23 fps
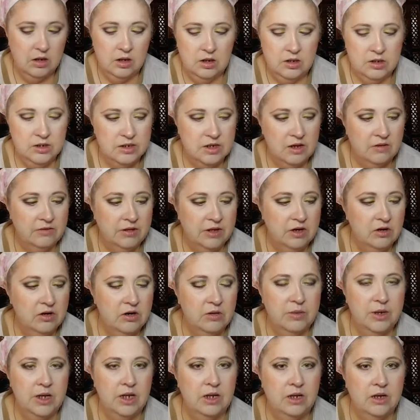It's definitely going to
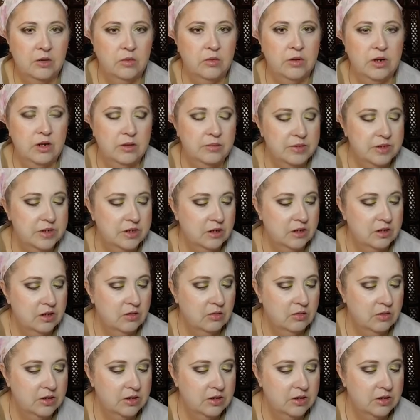be a liquid lipstick, though,